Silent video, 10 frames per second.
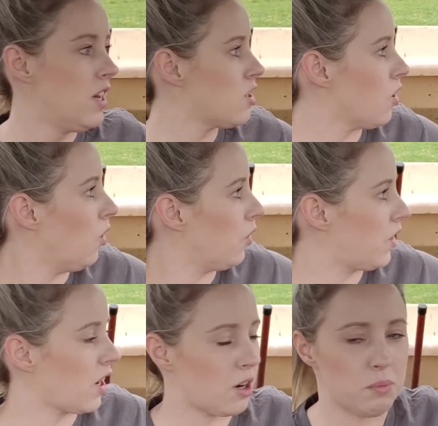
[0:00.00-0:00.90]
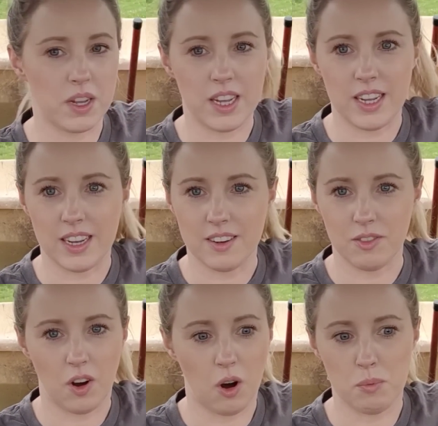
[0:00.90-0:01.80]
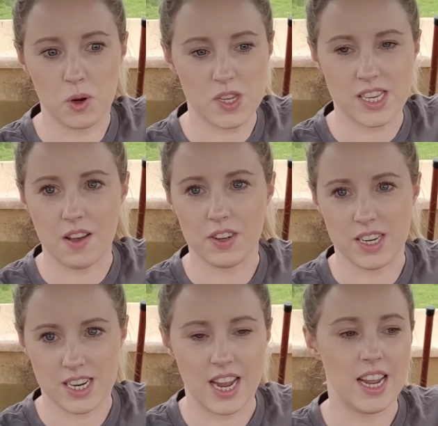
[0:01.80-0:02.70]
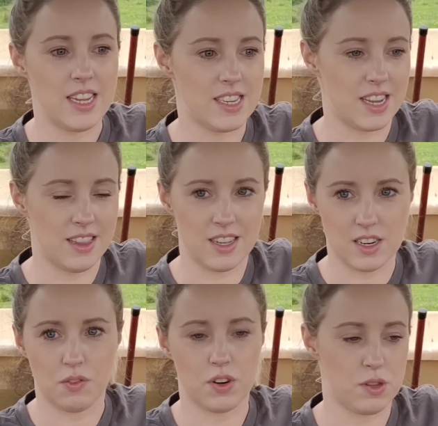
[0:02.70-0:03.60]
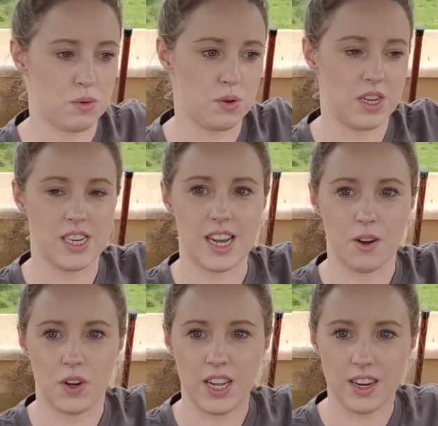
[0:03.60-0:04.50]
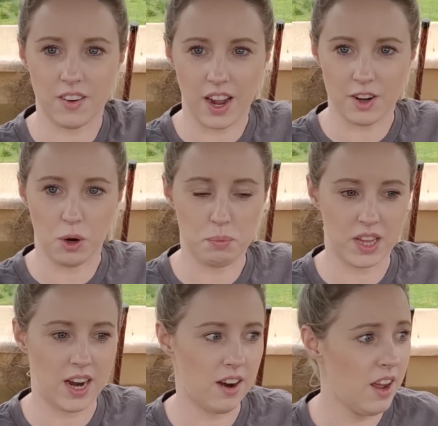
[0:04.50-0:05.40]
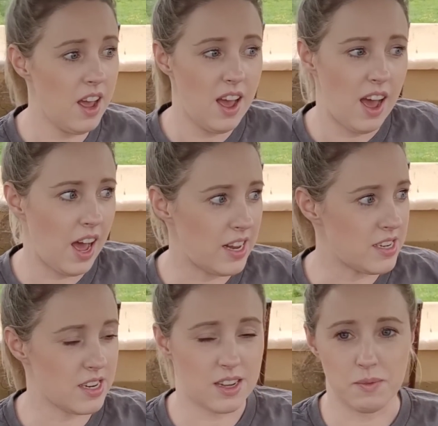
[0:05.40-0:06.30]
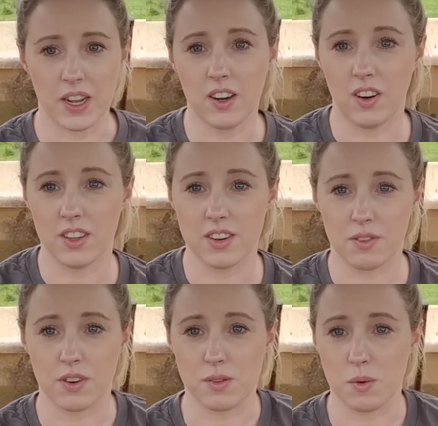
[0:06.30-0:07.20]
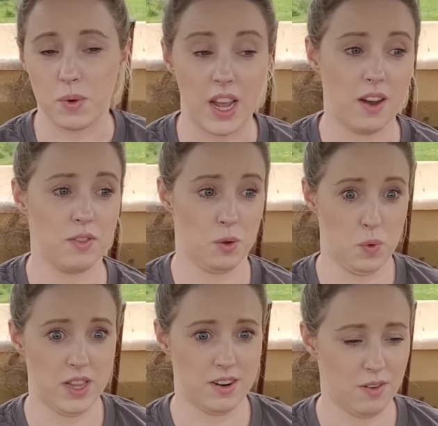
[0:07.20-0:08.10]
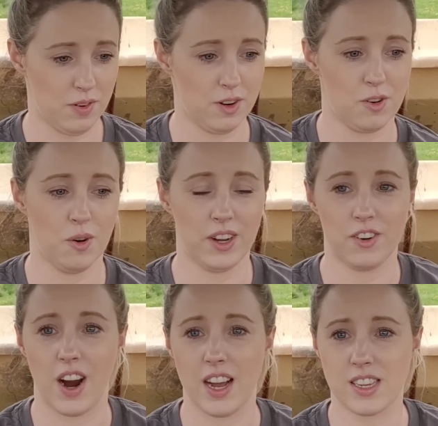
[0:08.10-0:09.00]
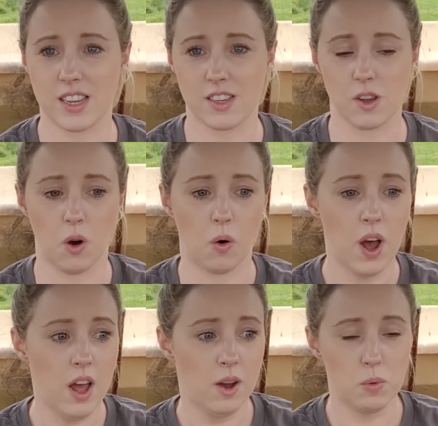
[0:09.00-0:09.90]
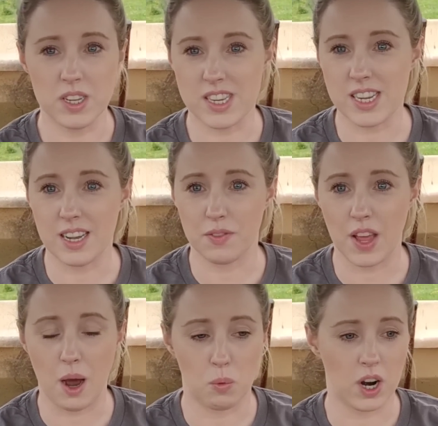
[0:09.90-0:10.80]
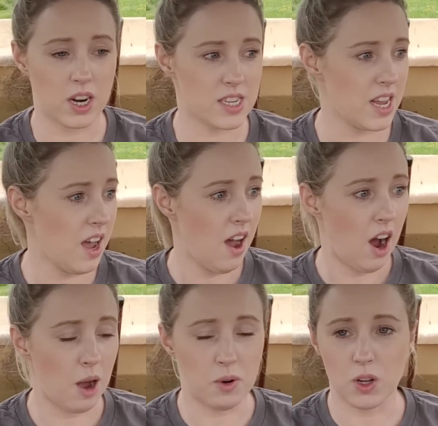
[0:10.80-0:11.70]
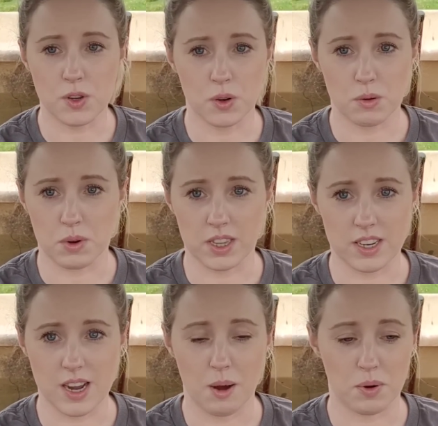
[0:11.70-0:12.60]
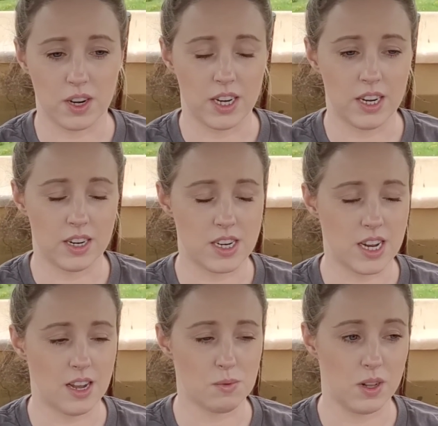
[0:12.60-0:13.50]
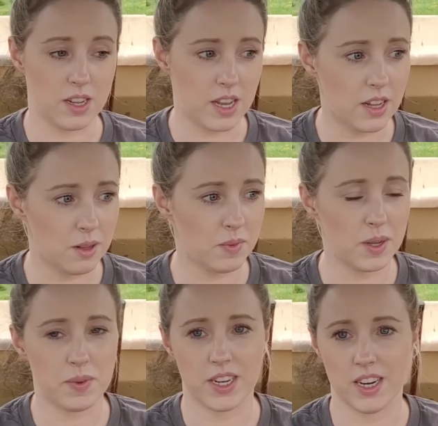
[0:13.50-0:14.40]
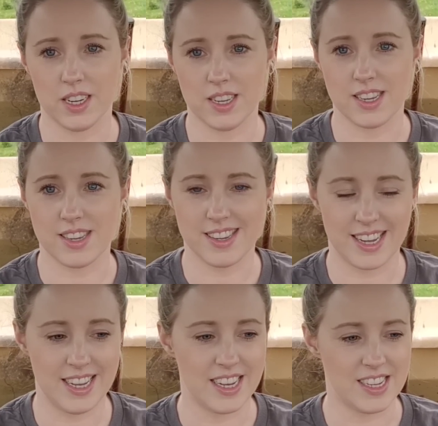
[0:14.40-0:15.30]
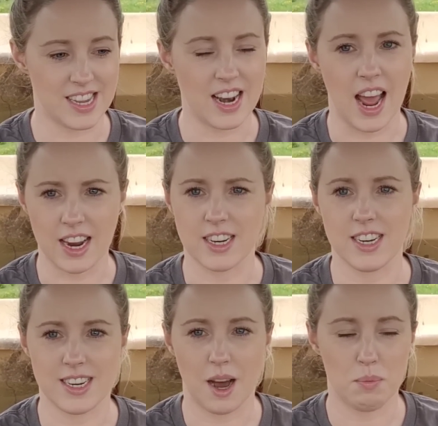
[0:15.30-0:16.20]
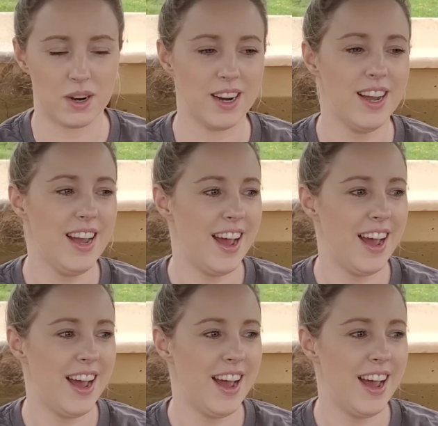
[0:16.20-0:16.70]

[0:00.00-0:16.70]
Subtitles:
So there could be almost 7 days in the difference between down here and up there, and it can make all the difference when we have the weather for growing grass. So we'll see if that works. I'm also going to bring the topper in here. Dad will kill me because he is an anti-topper.